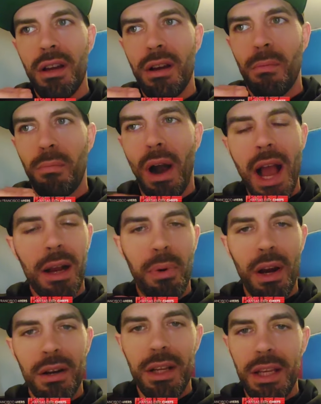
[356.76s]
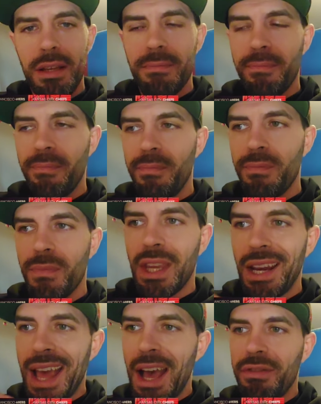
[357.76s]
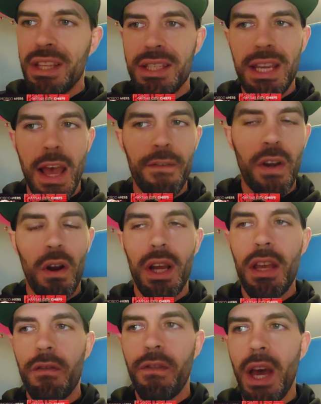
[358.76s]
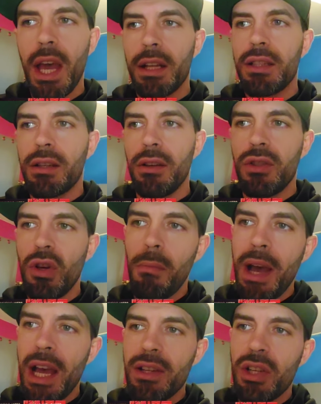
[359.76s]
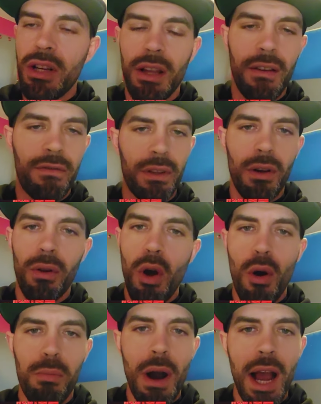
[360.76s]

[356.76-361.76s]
Brock Purdy can have the Steph Curry effect. Could you imagine if little old Brock